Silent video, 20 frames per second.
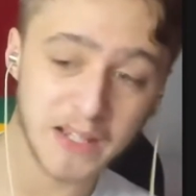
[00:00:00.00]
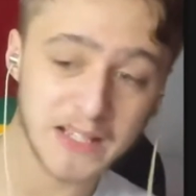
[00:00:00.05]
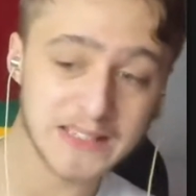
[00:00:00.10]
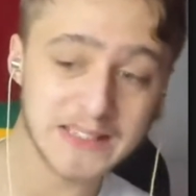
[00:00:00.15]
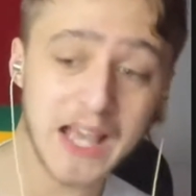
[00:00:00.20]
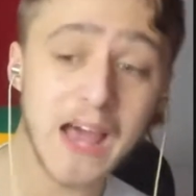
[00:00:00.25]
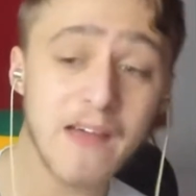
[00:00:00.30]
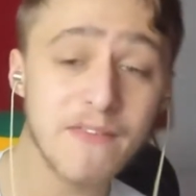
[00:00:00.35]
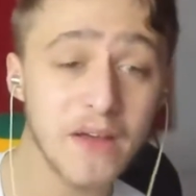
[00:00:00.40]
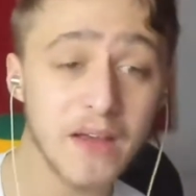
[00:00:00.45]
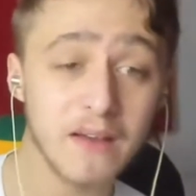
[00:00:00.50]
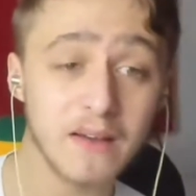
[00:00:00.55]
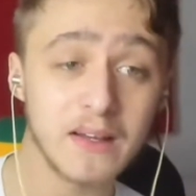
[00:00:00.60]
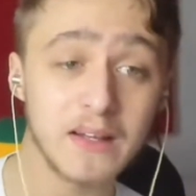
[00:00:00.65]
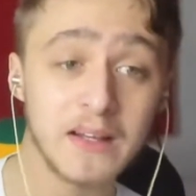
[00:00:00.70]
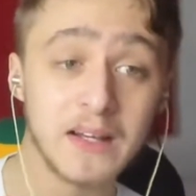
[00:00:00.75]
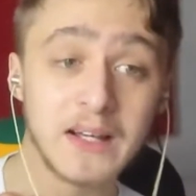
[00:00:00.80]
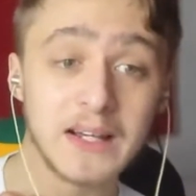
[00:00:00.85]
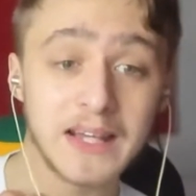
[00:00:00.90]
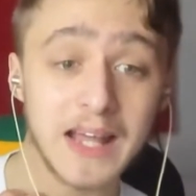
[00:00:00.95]
Because I think
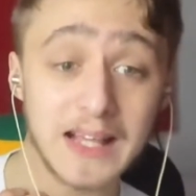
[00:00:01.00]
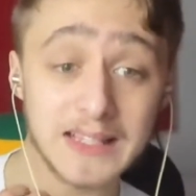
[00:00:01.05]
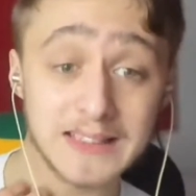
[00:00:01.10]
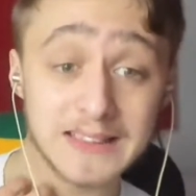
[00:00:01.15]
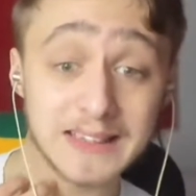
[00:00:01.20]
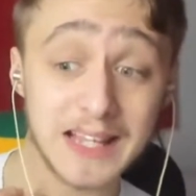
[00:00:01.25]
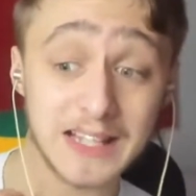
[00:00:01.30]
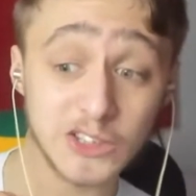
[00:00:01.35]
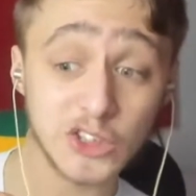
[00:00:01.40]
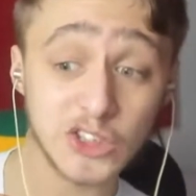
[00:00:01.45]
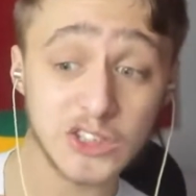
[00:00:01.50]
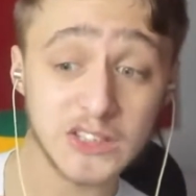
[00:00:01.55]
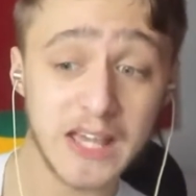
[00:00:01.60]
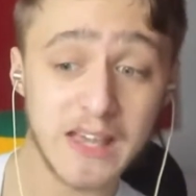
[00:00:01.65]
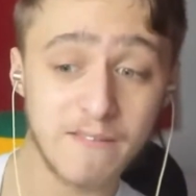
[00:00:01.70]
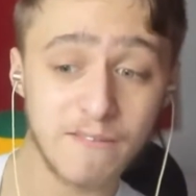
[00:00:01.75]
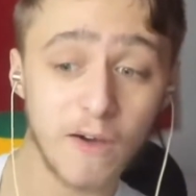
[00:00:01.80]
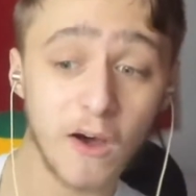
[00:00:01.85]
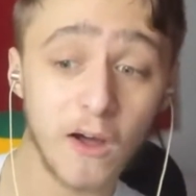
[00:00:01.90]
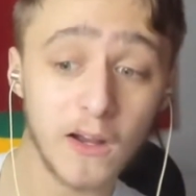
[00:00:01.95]
let's just
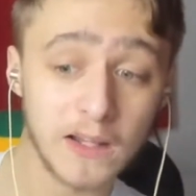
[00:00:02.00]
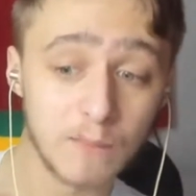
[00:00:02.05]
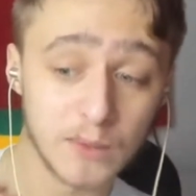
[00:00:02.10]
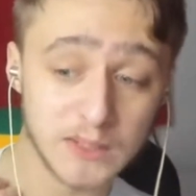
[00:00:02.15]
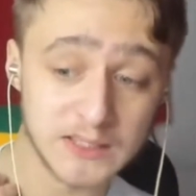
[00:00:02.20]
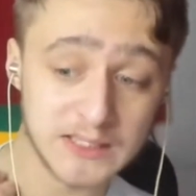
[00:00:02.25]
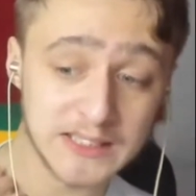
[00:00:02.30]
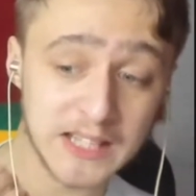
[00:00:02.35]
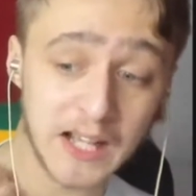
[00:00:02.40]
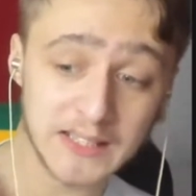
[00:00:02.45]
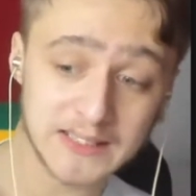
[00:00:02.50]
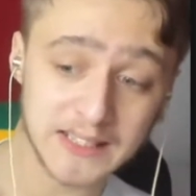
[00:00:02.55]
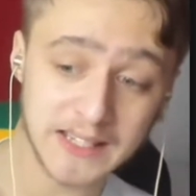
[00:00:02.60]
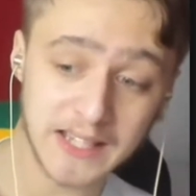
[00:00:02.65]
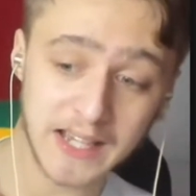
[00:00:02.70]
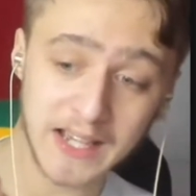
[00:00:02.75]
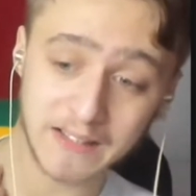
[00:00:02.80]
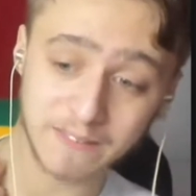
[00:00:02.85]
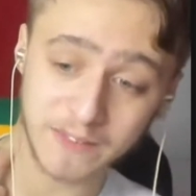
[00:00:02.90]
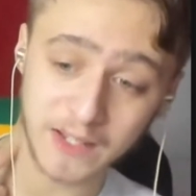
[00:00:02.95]
say if Ollie was sacked
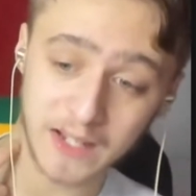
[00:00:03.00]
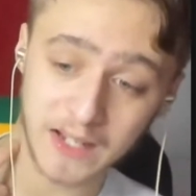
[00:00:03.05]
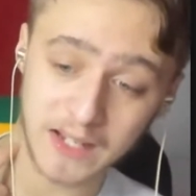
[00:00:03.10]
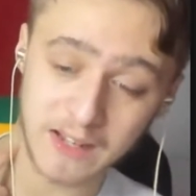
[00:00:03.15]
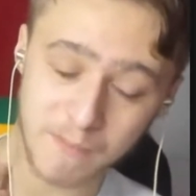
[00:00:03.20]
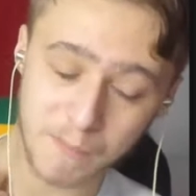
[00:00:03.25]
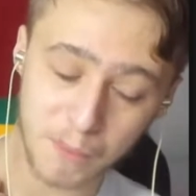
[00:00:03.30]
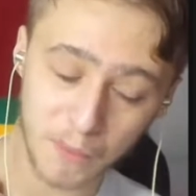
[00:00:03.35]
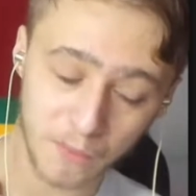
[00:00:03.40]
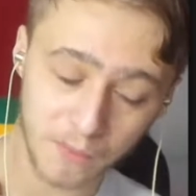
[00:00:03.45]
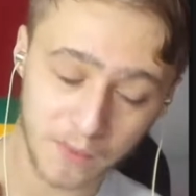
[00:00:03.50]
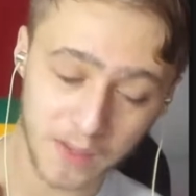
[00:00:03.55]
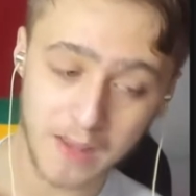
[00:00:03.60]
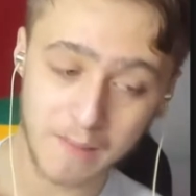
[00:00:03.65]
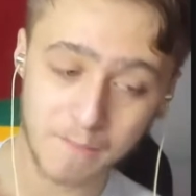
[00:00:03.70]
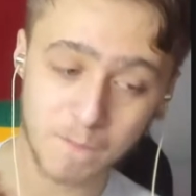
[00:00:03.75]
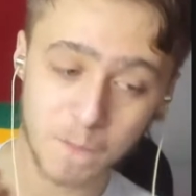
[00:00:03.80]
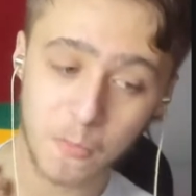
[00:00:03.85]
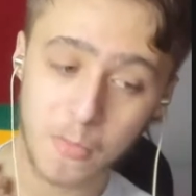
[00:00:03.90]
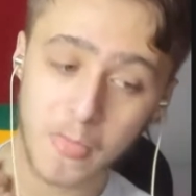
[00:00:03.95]
after the Liverpool
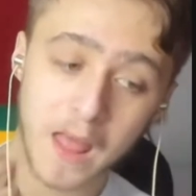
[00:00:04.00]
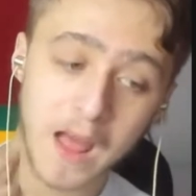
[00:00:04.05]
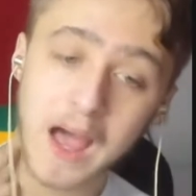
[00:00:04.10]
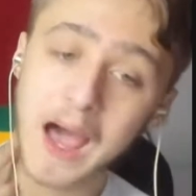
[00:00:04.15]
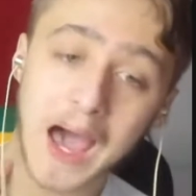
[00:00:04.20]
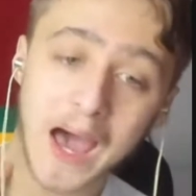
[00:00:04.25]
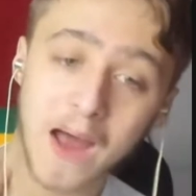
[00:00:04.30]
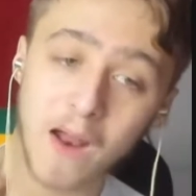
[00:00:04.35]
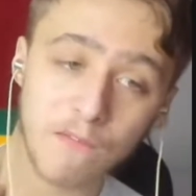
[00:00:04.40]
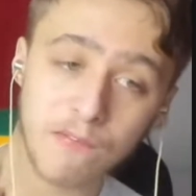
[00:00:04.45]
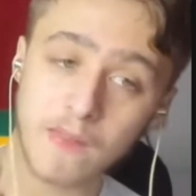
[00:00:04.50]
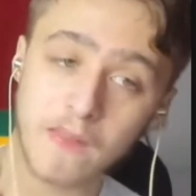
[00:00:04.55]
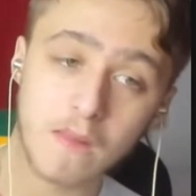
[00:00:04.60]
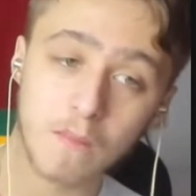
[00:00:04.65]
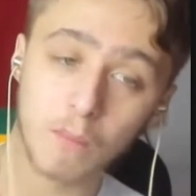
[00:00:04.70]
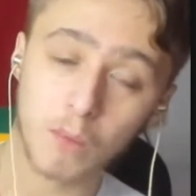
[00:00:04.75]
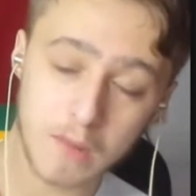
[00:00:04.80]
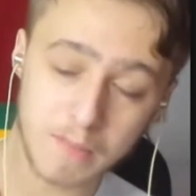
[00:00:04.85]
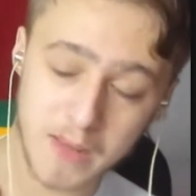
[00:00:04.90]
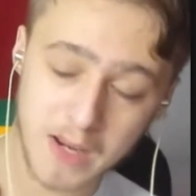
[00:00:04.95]
game, I don't think
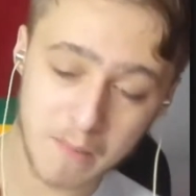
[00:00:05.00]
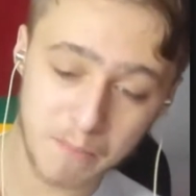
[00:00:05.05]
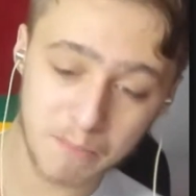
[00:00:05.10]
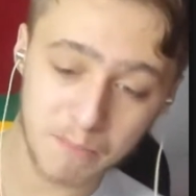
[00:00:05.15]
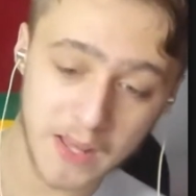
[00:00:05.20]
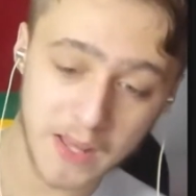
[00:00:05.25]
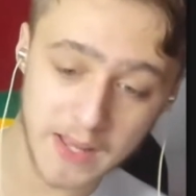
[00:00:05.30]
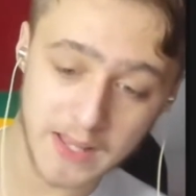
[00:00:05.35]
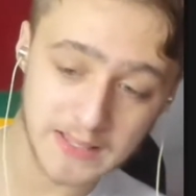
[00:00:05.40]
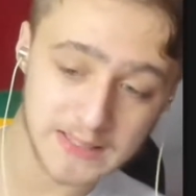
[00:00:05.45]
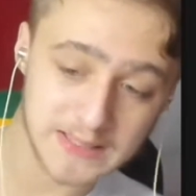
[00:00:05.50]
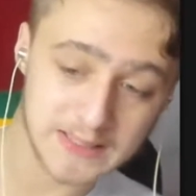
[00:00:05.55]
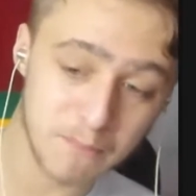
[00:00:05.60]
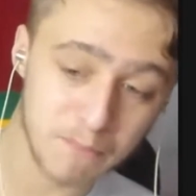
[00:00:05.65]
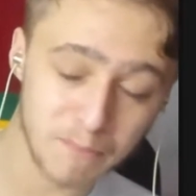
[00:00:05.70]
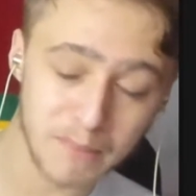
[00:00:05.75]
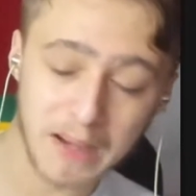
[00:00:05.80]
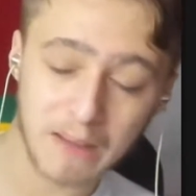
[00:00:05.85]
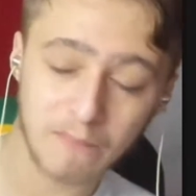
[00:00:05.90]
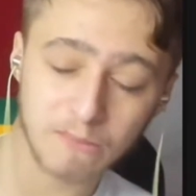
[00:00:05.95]
there would have been an
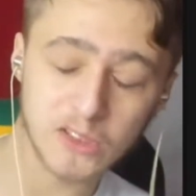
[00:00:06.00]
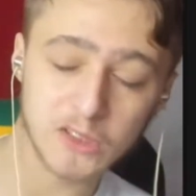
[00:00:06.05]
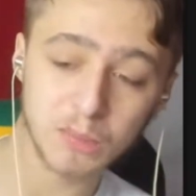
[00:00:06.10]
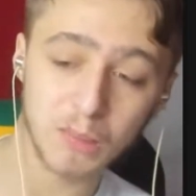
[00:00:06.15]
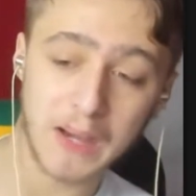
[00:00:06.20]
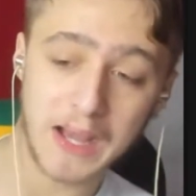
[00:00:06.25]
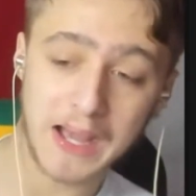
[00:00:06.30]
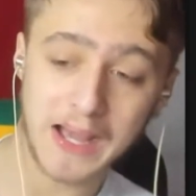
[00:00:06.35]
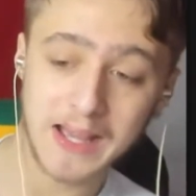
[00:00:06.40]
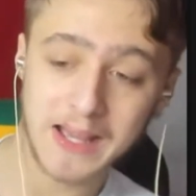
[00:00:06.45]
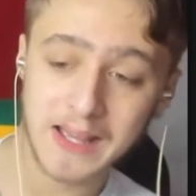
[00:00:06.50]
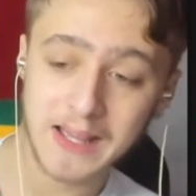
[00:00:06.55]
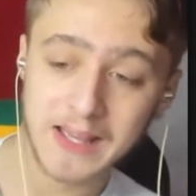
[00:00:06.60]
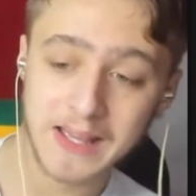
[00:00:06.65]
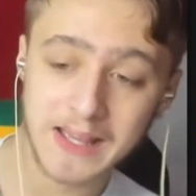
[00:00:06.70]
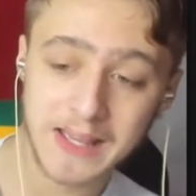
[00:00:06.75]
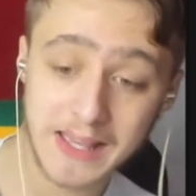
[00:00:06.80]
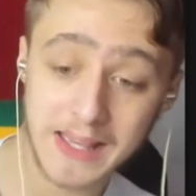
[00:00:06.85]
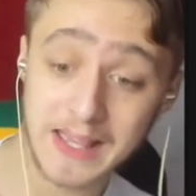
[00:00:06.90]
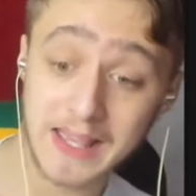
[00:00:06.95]
instant bounce where
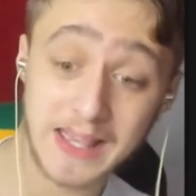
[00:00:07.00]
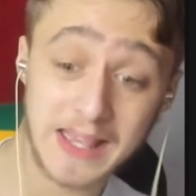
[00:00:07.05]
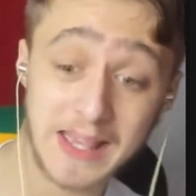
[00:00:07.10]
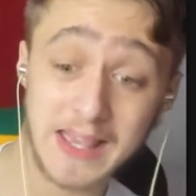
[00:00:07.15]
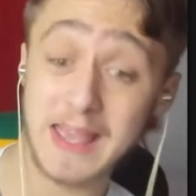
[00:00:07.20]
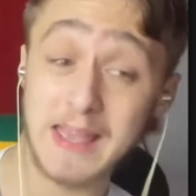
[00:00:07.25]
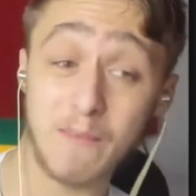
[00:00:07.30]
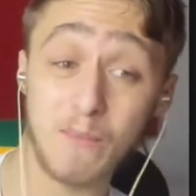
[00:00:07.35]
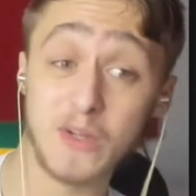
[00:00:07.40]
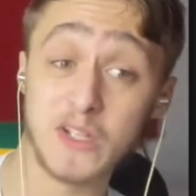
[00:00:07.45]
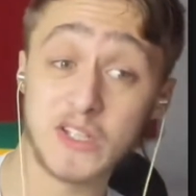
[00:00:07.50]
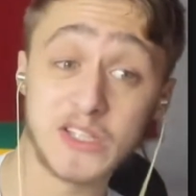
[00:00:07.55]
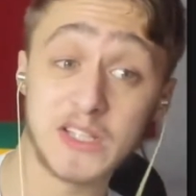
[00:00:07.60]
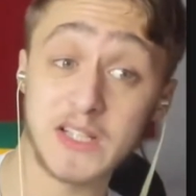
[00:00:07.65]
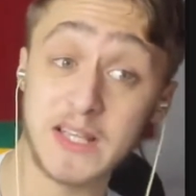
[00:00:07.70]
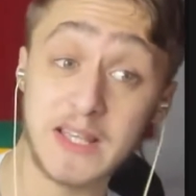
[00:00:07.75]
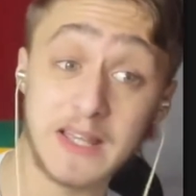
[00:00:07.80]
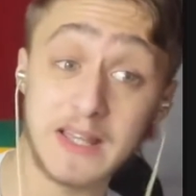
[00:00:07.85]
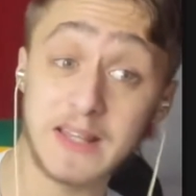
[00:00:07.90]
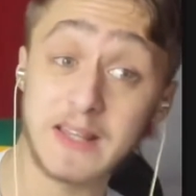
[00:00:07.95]
it was
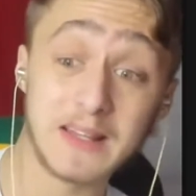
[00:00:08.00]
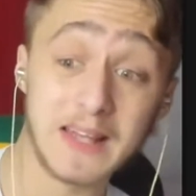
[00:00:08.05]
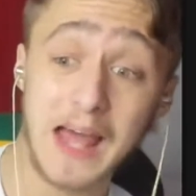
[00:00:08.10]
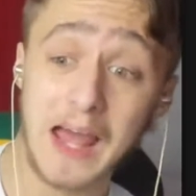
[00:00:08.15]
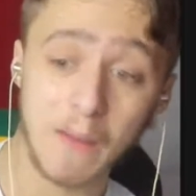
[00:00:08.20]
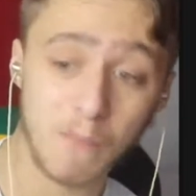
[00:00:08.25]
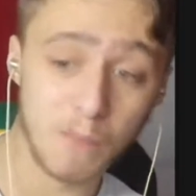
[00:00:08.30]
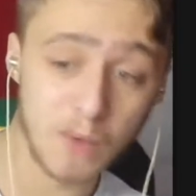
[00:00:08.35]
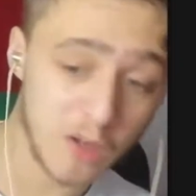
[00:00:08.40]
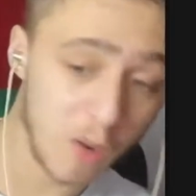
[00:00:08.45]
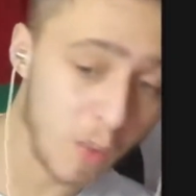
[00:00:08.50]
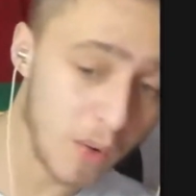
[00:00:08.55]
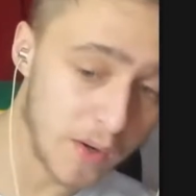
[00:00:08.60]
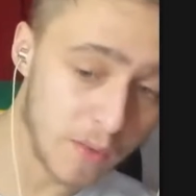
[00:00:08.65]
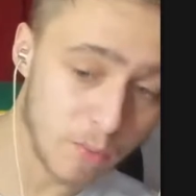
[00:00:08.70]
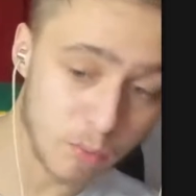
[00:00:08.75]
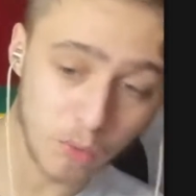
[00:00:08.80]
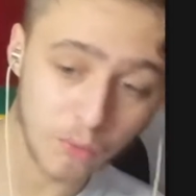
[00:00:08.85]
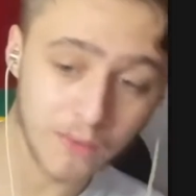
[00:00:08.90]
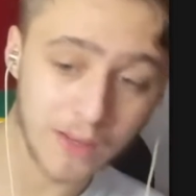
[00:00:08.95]
like we go on
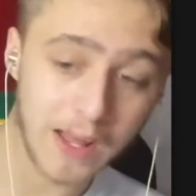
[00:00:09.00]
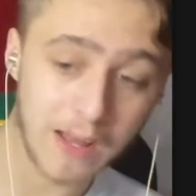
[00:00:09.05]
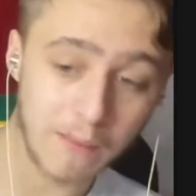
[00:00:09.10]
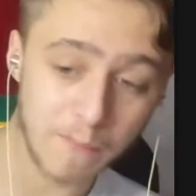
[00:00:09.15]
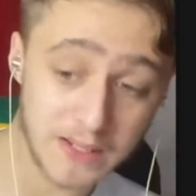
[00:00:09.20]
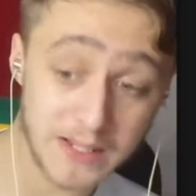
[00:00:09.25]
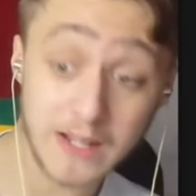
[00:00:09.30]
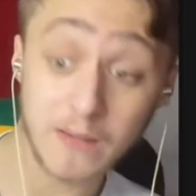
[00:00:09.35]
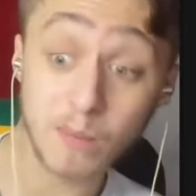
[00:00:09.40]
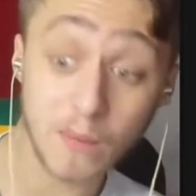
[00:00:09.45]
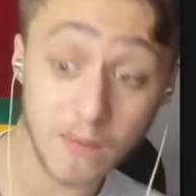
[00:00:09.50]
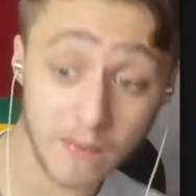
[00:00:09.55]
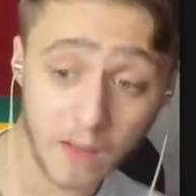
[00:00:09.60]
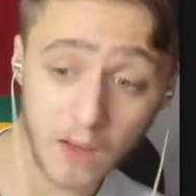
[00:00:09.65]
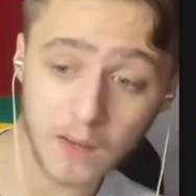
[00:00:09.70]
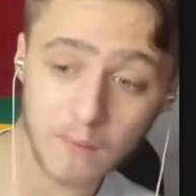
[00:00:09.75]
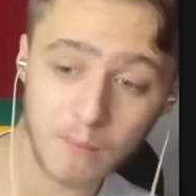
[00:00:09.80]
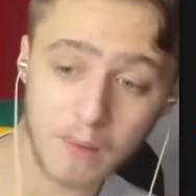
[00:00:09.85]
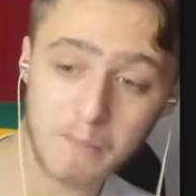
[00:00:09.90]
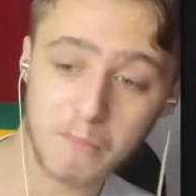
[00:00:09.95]
a run like we did with
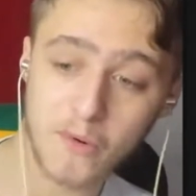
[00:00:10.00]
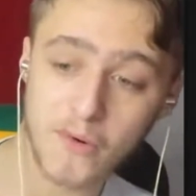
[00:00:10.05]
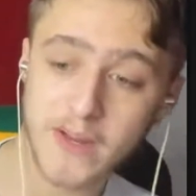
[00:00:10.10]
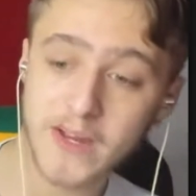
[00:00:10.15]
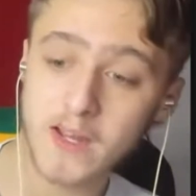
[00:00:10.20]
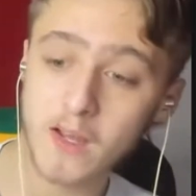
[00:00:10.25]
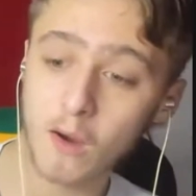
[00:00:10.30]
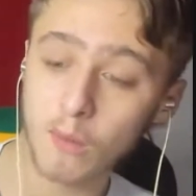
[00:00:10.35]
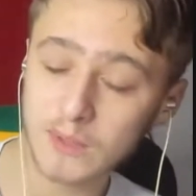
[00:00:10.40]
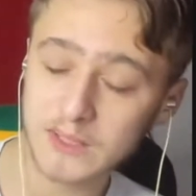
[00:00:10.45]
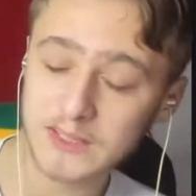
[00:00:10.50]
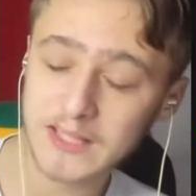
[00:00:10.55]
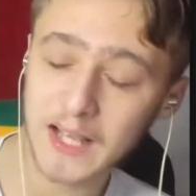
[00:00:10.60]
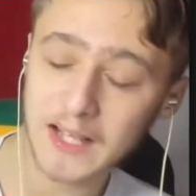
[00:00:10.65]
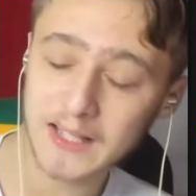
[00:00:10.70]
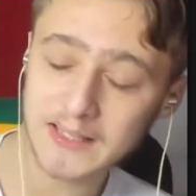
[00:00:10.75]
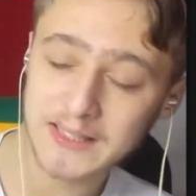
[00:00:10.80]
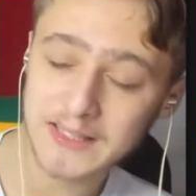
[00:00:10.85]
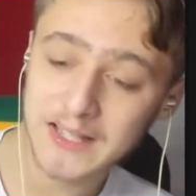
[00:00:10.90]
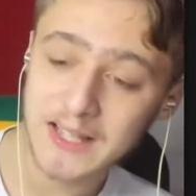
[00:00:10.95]
Ollie when Mourinho was
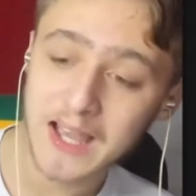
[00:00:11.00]
sacked.